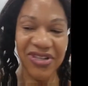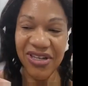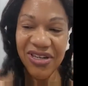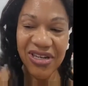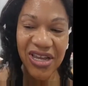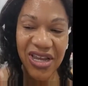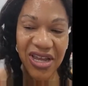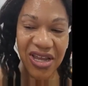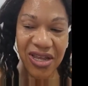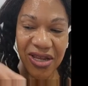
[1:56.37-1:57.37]
and
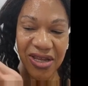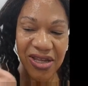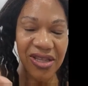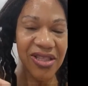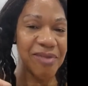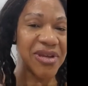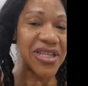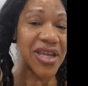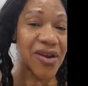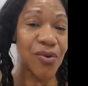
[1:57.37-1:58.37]
that might
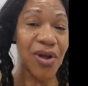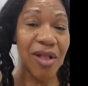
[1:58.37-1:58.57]
take a while.